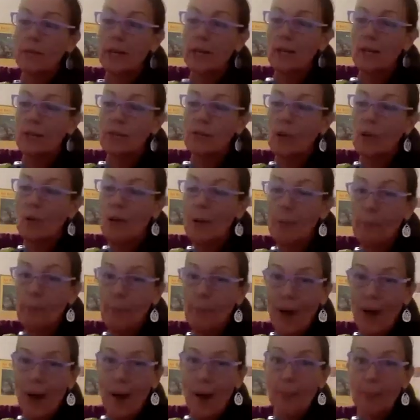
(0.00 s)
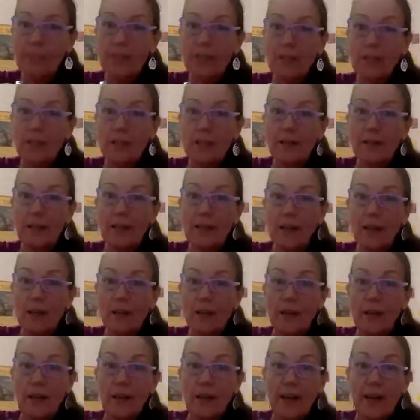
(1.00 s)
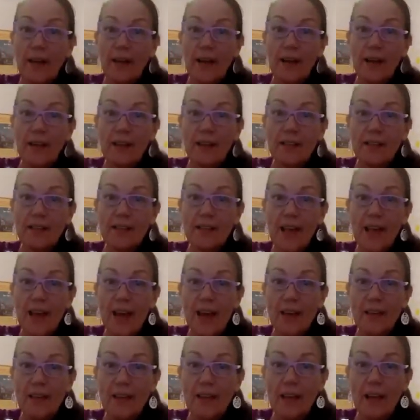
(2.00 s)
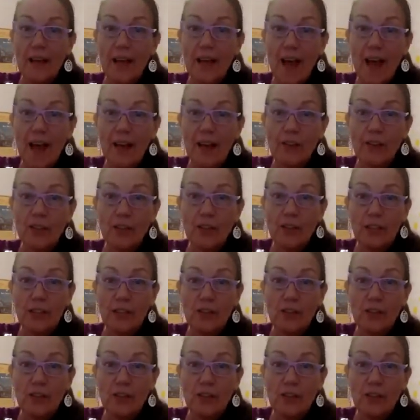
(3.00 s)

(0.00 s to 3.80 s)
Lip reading: So I popped it in there, and his head can actually